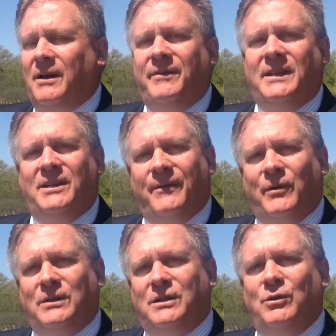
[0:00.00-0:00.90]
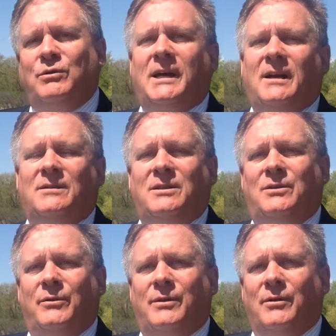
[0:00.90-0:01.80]
And of the difference, you're entitled
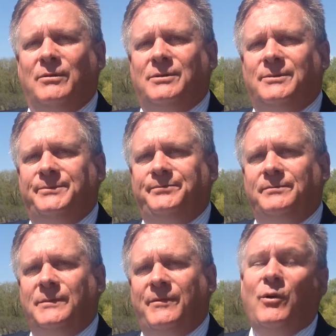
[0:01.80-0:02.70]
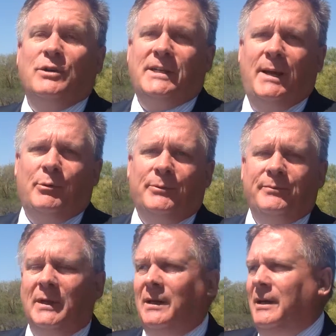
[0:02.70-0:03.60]
to 2/3. For
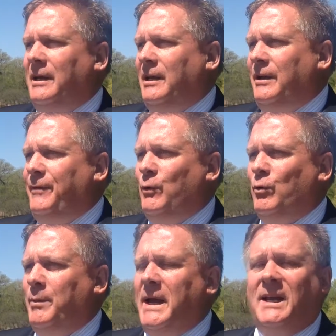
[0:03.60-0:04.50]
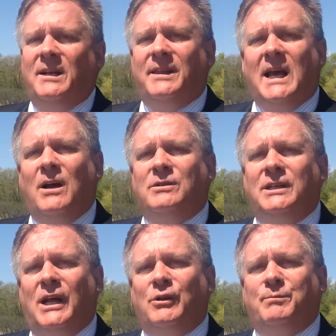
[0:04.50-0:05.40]
example, if you were making
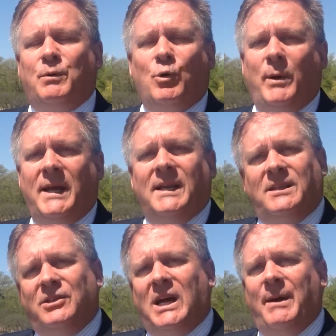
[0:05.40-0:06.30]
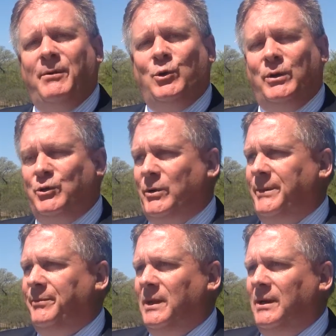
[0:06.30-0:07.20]
$1,000 per week at the time of your
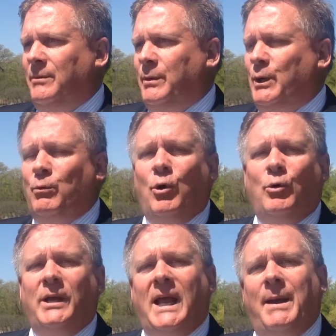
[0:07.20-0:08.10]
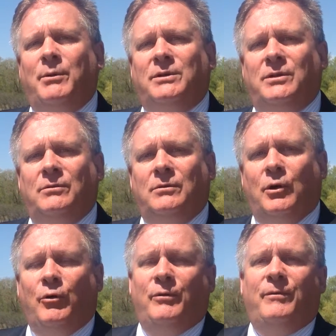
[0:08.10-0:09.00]
injury, but you were only able
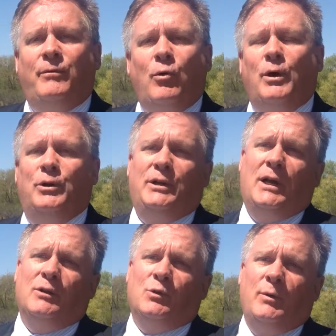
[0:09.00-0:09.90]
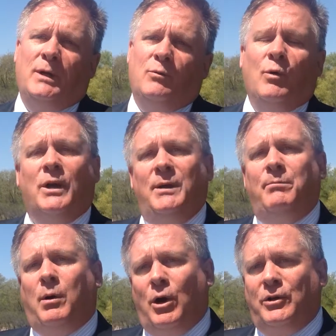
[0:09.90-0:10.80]
to earn $400 a week
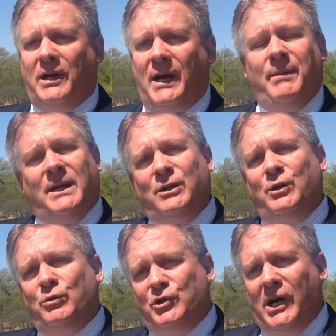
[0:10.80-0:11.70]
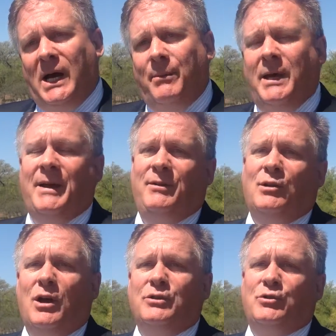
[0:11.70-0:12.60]
working part-time at a new job,
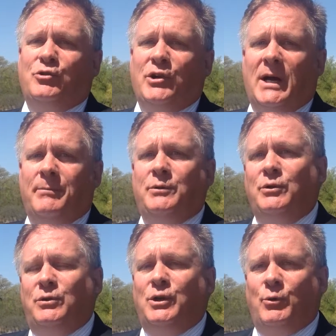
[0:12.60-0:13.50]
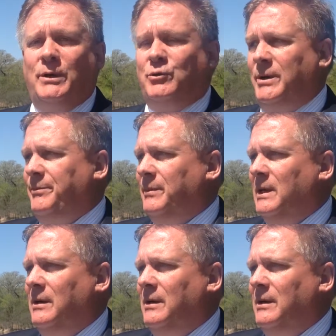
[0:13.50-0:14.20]
having lost your job due to your injury,